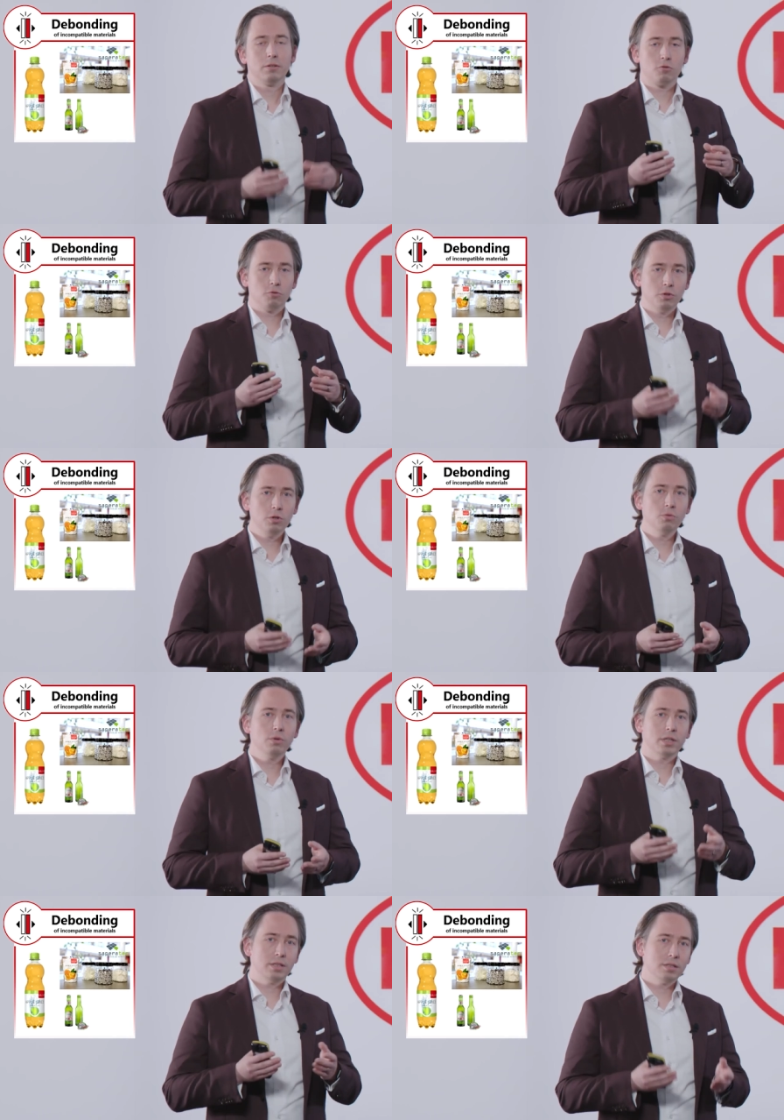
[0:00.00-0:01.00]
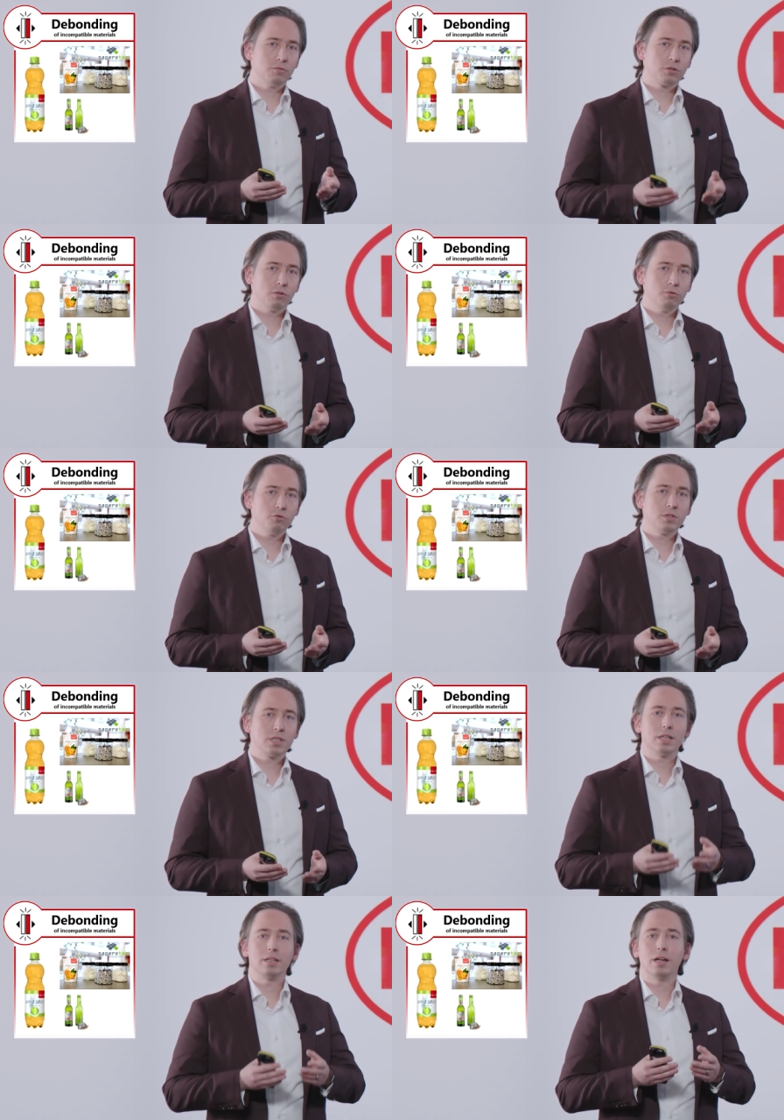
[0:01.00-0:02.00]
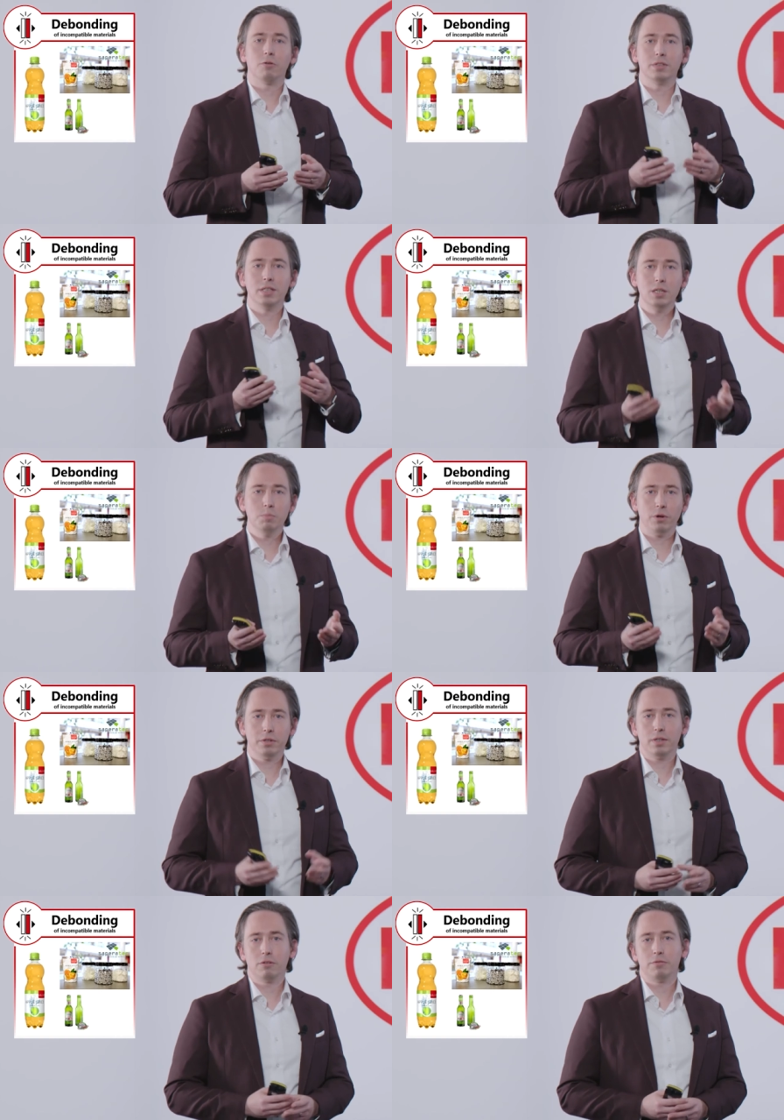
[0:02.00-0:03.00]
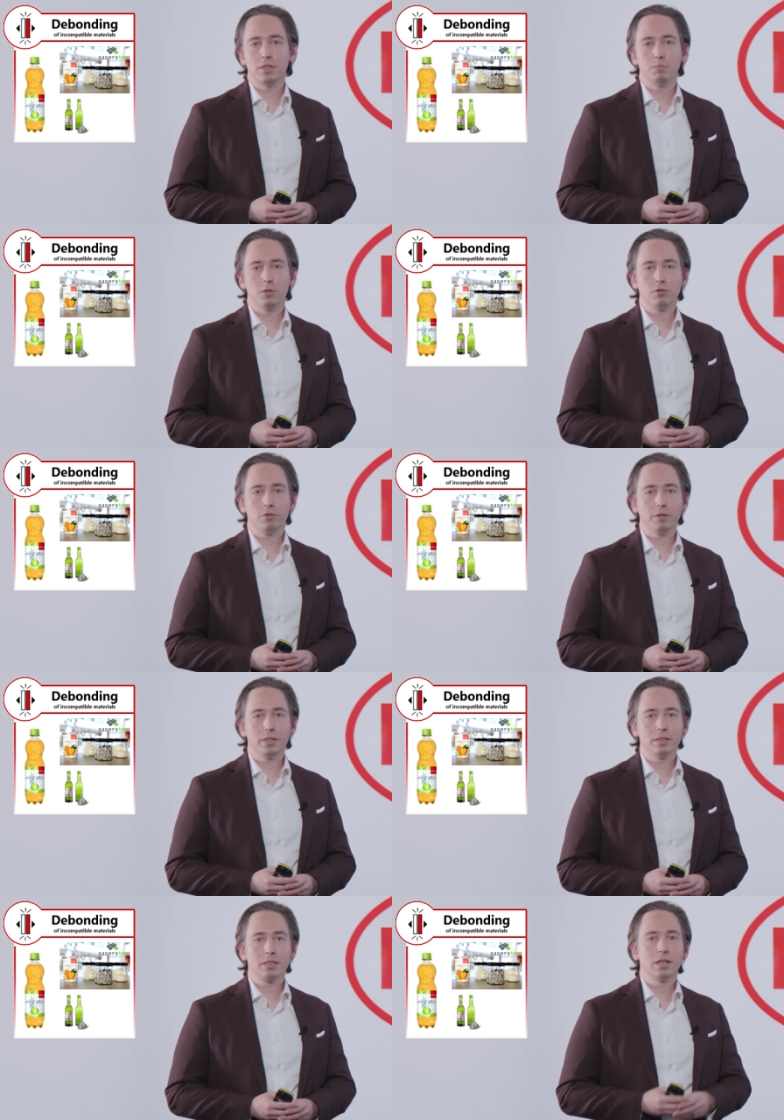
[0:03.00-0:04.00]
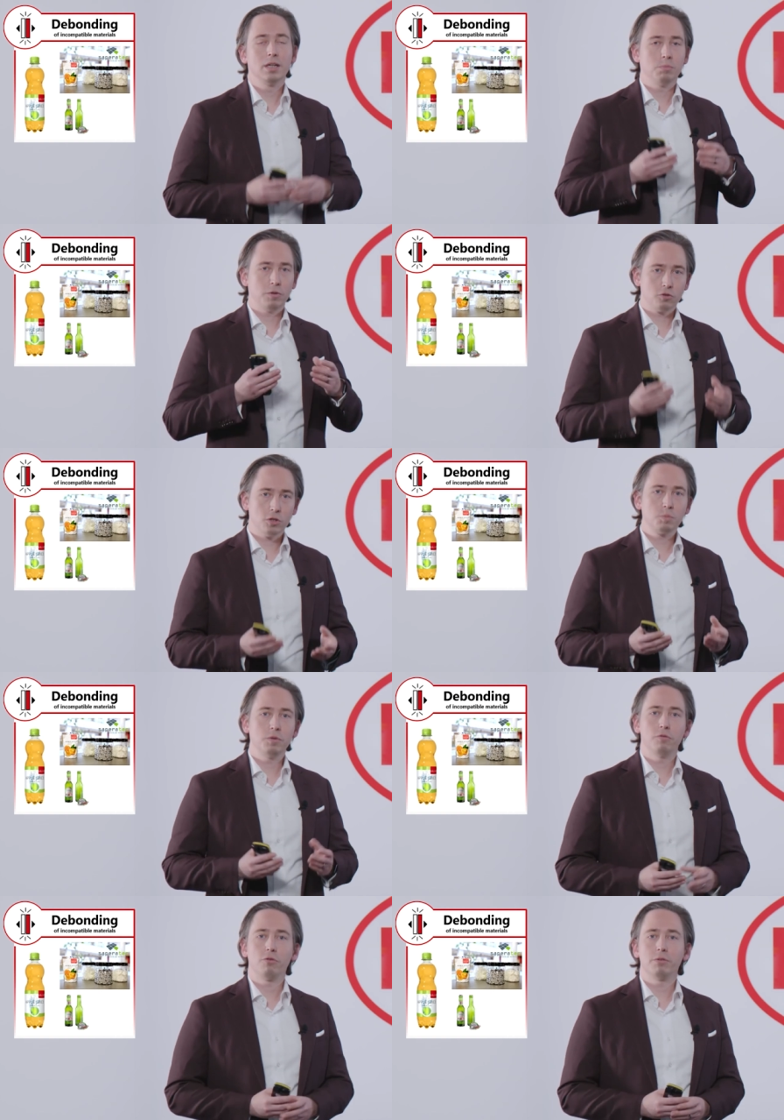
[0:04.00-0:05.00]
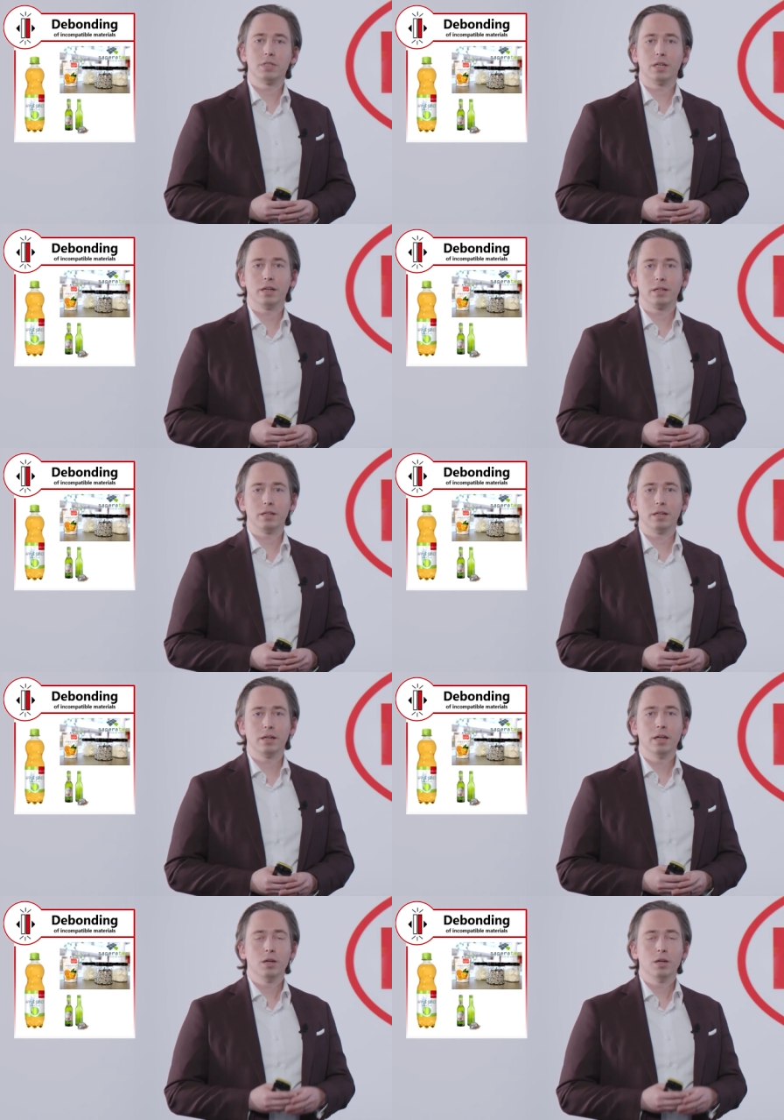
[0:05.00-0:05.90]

Through new adhesive solutions that allow debonding of these materials just before recycling,